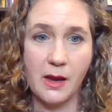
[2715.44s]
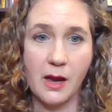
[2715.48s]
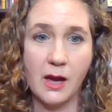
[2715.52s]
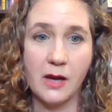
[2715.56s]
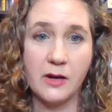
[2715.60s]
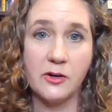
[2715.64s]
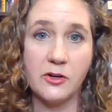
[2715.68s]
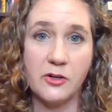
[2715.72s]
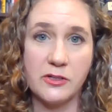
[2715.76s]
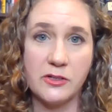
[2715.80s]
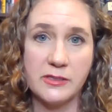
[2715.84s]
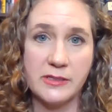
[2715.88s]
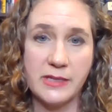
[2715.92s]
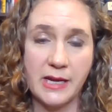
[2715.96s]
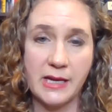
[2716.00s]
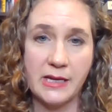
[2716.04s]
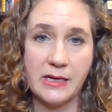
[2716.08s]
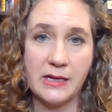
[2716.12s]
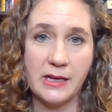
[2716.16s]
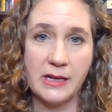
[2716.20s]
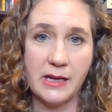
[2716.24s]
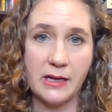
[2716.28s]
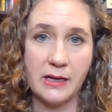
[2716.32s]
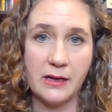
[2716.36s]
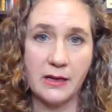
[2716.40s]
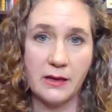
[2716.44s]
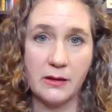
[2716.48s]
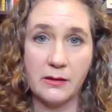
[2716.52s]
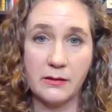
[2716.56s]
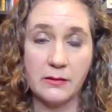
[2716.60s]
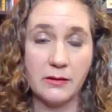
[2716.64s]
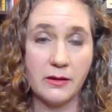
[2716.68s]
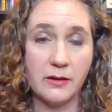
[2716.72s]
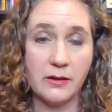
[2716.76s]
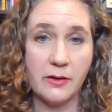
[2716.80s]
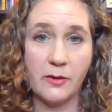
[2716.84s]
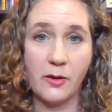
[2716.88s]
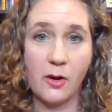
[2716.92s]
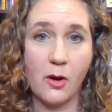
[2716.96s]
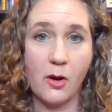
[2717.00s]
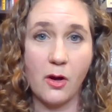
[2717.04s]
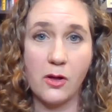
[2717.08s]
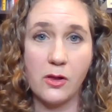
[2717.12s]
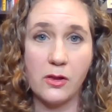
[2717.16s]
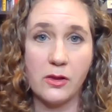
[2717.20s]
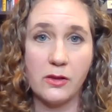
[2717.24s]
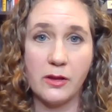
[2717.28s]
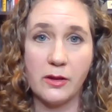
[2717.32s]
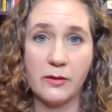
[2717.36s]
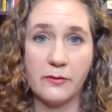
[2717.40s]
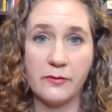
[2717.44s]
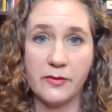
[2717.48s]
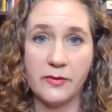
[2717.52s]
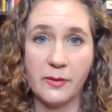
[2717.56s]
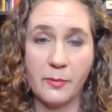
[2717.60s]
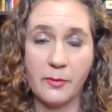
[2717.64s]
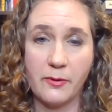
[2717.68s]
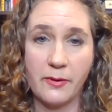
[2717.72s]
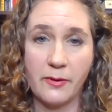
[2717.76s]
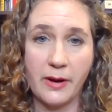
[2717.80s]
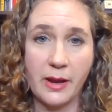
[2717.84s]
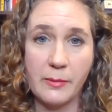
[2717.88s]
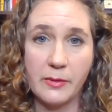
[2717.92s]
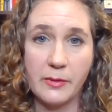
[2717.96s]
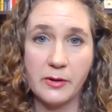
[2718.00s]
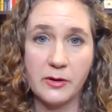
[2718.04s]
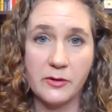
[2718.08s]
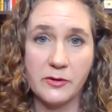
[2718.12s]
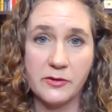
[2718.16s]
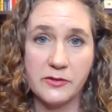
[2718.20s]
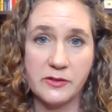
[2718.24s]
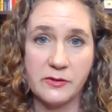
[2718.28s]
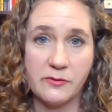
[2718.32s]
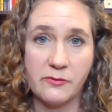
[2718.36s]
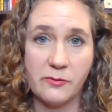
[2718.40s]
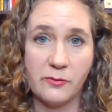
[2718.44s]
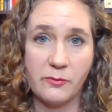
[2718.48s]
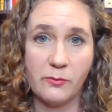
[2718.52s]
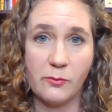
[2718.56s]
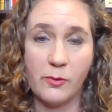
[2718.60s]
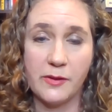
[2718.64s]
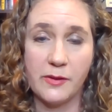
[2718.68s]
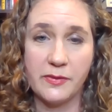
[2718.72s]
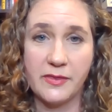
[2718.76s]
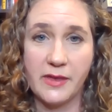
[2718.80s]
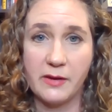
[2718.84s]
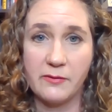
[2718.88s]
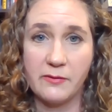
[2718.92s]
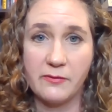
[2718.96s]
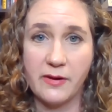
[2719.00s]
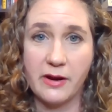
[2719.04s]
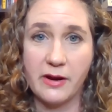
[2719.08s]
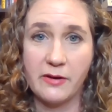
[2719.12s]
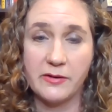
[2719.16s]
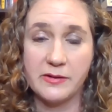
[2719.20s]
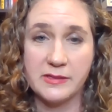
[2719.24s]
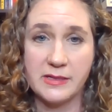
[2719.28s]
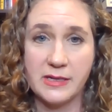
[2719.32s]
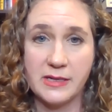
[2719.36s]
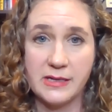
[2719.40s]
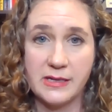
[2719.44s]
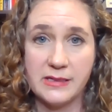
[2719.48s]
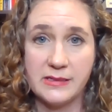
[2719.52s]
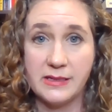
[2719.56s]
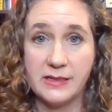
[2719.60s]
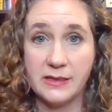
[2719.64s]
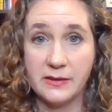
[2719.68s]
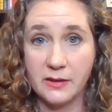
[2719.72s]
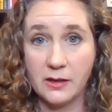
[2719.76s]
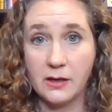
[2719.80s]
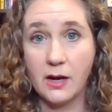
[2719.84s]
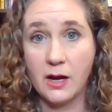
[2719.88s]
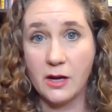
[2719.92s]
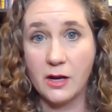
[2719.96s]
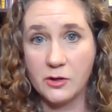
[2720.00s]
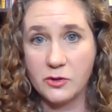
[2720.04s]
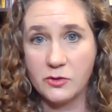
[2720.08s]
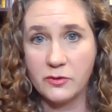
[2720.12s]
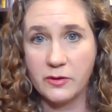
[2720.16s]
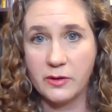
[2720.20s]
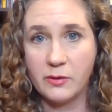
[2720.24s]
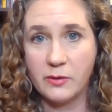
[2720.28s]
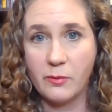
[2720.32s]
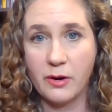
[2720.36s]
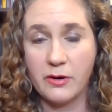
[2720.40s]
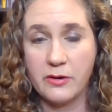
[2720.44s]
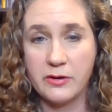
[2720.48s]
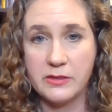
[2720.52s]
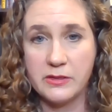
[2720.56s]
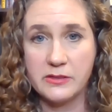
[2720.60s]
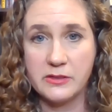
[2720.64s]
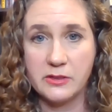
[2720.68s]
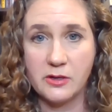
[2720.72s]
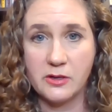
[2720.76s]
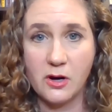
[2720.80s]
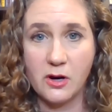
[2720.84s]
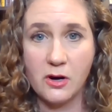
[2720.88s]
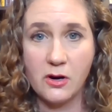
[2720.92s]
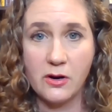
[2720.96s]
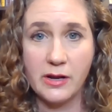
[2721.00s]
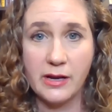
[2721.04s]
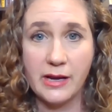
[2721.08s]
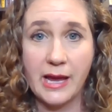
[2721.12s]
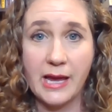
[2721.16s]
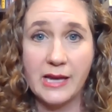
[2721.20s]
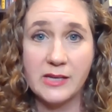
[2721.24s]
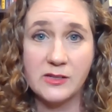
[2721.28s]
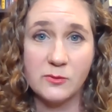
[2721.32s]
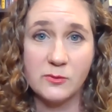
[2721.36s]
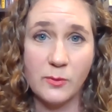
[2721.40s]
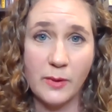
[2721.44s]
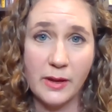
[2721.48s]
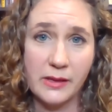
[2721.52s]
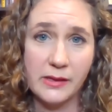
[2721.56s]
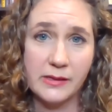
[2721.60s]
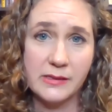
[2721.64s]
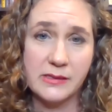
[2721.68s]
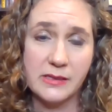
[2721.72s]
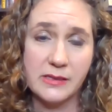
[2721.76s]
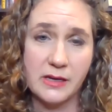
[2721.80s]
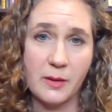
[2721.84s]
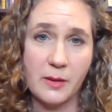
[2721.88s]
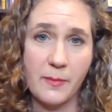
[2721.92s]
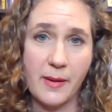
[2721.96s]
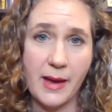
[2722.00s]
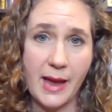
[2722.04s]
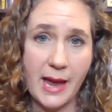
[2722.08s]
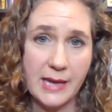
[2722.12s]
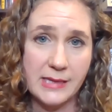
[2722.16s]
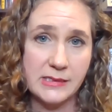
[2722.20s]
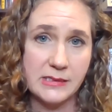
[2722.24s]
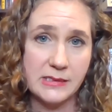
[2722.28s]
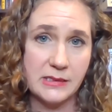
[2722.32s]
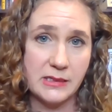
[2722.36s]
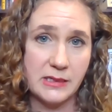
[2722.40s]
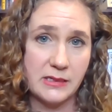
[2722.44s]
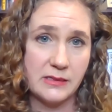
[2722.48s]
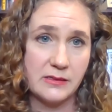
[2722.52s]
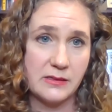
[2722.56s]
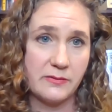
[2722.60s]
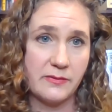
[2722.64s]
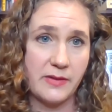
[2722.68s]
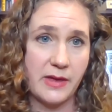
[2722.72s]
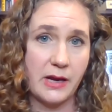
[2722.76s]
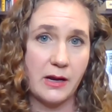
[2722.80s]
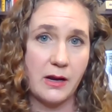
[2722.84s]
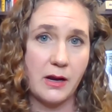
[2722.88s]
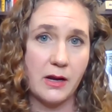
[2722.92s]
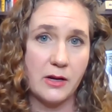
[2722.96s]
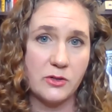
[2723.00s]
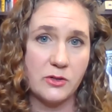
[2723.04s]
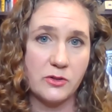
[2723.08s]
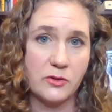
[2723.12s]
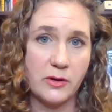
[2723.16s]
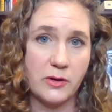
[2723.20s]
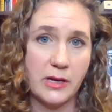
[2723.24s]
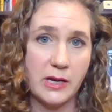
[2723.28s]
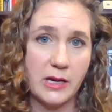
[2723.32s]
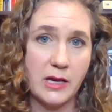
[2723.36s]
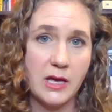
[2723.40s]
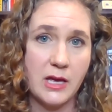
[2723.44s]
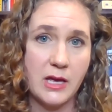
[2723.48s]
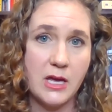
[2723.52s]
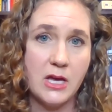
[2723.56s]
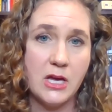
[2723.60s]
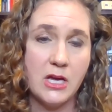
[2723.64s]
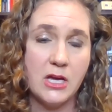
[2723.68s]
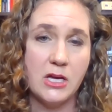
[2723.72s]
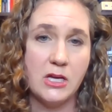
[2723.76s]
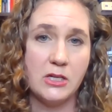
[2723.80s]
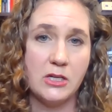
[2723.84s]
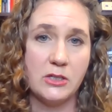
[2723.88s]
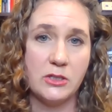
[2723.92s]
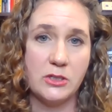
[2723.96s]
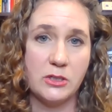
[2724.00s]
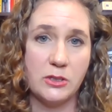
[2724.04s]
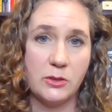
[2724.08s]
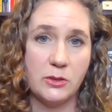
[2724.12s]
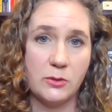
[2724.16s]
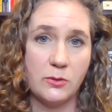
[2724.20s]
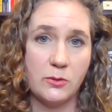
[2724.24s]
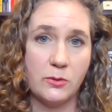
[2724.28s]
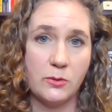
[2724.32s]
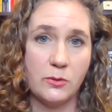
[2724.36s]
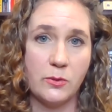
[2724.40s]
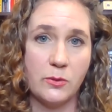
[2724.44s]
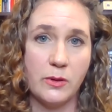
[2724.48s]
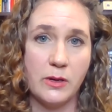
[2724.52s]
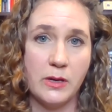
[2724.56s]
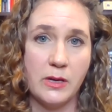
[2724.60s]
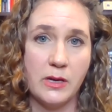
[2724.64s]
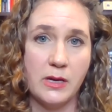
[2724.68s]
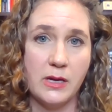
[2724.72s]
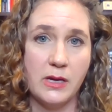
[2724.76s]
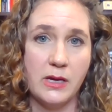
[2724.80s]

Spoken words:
understanding all of the parameters of what that virus is in the country where it is occurring, as well as the capacities of that country to